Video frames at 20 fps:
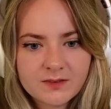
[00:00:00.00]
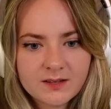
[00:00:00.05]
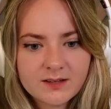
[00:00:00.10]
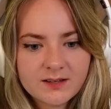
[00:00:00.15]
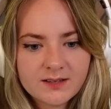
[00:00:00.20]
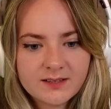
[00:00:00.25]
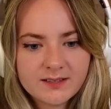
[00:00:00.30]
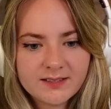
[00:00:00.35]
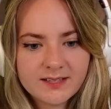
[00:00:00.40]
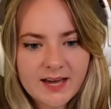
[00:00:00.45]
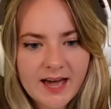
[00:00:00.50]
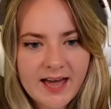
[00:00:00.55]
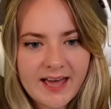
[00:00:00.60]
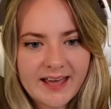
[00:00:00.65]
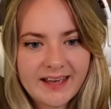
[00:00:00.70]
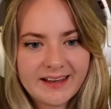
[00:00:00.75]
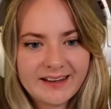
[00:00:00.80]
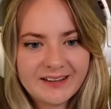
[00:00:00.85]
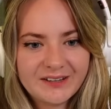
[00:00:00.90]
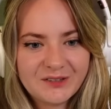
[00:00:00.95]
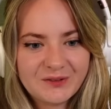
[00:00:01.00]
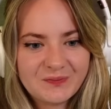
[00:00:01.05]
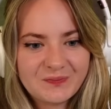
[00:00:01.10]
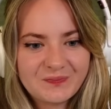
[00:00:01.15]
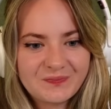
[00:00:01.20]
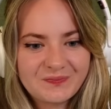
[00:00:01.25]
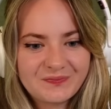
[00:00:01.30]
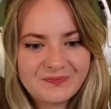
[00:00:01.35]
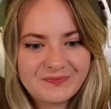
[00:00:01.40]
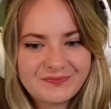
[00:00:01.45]
Yay.
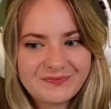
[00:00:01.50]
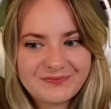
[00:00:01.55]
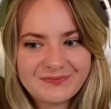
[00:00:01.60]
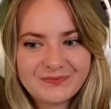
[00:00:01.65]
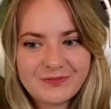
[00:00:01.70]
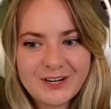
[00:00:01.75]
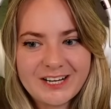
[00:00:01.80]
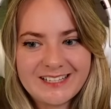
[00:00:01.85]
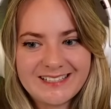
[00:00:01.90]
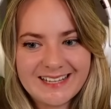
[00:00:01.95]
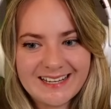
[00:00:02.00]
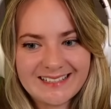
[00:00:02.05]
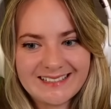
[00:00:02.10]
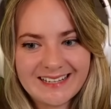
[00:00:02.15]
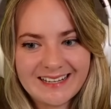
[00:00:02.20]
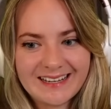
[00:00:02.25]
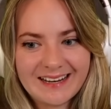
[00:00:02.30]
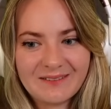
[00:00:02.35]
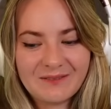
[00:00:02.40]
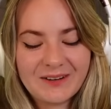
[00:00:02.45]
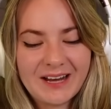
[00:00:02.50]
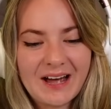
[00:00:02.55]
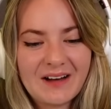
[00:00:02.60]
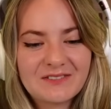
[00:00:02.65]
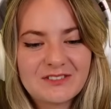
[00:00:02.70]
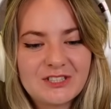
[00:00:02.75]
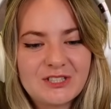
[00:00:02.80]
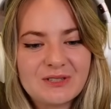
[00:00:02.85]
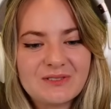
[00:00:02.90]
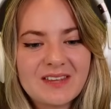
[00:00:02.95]
We did it. And we have
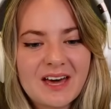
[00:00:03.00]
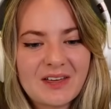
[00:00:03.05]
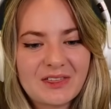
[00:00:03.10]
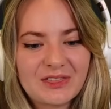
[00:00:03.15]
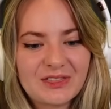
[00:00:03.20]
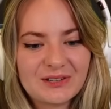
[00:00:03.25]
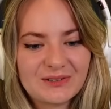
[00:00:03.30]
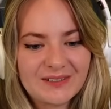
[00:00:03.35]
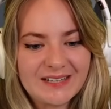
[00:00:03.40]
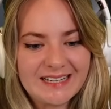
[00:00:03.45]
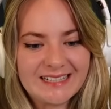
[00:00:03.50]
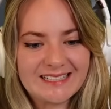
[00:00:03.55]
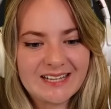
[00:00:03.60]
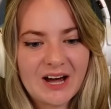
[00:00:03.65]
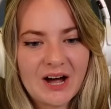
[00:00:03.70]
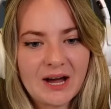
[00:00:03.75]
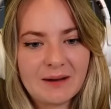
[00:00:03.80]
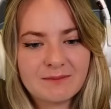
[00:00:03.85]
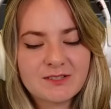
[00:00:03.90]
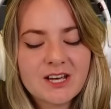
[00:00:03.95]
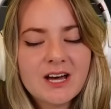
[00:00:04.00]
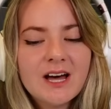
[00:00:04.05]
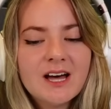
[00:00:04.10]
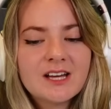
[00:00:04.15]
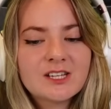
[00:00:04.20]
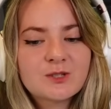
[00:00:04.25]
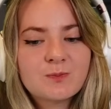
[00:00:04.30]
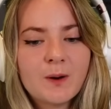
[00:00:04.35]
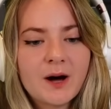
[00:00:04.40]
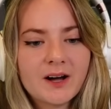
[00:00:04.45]
to do that 3 times.
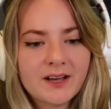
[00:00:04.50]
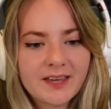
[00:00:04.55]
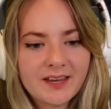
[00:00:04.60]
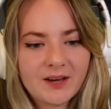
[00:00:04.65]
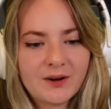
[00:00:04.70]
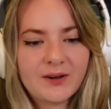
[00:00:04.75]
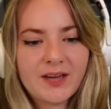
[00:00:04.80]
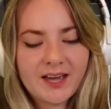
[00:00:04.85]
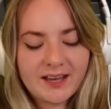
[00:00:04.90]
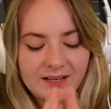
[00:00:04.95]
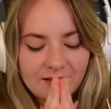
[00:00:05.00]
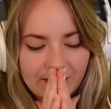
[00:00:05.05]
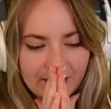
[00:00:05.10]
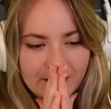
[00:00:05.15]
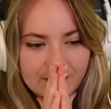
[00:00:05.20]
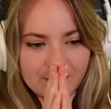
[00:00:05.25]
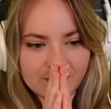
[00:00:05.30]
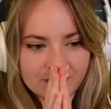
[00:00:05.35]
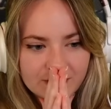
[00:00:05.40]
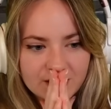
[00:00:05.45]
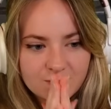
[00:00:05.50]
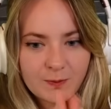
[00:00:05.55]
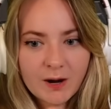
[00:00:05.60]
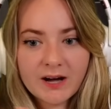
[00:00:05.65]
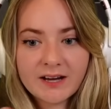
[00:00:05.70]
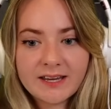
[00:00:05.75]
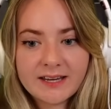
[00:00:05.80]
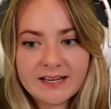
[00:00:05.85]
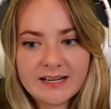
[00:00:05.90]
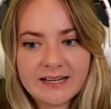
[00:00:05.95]
Sparky. Okay, look.
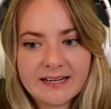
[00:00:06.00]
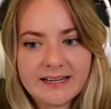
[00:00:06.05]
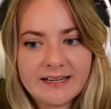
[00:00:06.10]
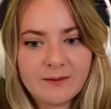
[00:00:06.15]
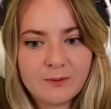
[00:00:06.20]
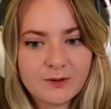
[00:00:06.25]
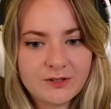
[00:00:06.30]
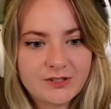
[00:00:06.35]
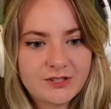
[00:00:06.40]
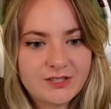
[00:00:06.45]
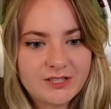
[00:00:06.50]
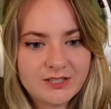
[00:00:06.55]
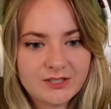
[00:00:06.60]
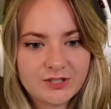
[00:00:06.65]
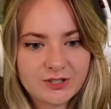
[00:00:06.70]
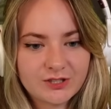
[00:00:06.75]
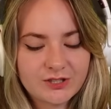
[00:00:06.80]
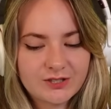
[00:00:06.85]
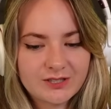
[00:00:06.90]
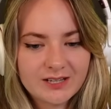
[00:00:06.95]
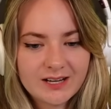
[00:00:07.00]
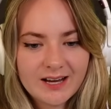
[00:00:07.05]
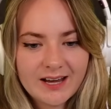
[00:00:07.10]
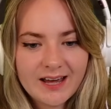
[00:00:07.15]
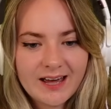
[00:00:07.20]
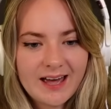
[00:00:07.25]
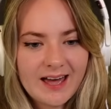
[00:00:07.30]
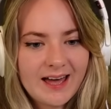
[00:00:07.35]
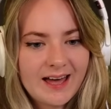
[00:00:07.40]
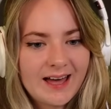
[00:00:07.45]
Sparky clearly wants to just
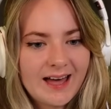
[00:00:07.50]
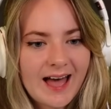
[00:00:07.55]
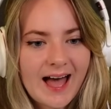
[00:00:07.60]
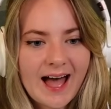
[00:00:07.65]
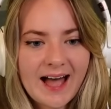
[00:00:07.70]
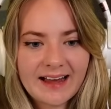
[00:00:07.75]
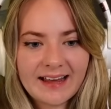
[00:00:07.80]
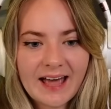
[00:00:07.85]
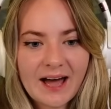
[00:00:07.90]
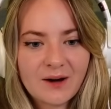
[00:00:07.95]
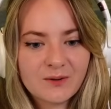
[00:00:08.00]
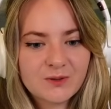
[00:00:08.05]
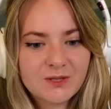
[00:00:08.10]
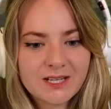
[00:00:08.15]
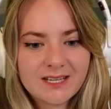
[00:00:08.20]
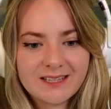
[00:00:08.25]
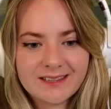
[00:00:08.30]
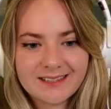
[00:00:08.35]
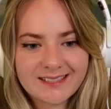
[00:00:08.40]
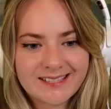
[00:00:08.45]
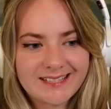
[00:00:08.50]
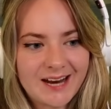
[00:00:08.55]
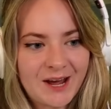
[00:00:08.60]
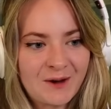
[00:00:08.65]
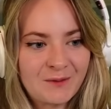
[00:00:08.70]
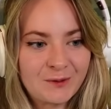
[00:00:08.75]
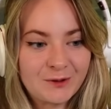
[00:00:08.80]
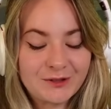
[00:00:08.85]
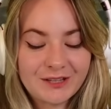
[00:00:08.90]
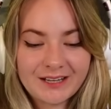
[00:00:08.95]
hang out in the
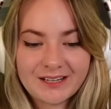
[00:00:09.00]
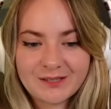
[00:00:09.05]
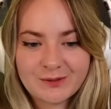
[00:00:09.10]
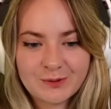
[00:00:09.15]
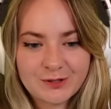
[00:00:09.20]
stable. That is what